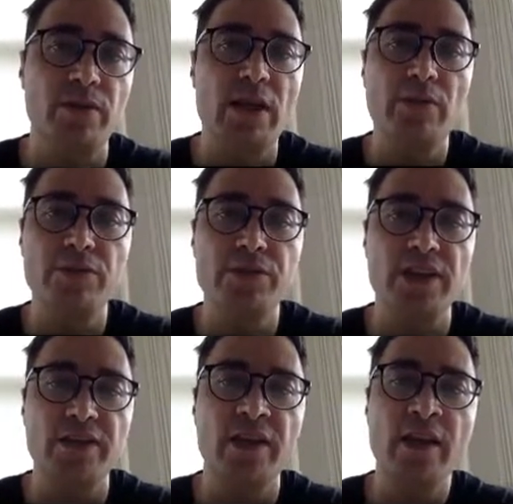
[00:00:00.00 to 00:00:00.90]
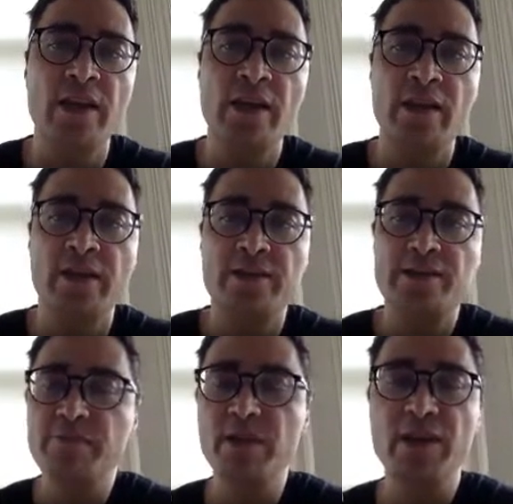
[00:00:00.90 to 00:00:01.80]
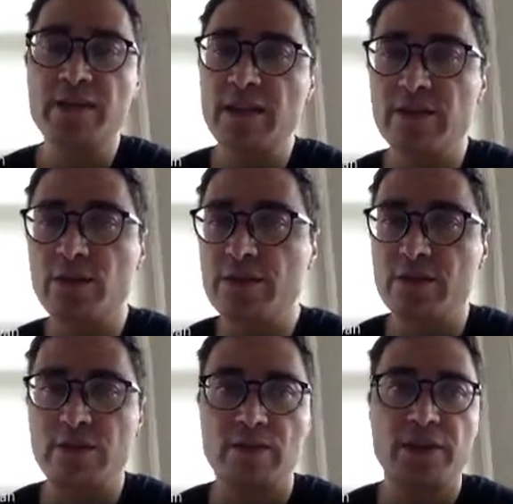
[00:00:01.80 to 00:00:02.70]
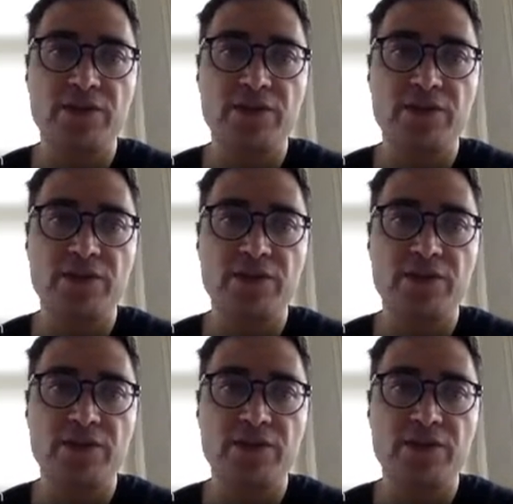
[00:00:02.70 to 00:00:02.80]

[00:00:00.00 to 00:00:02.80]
How is that something that's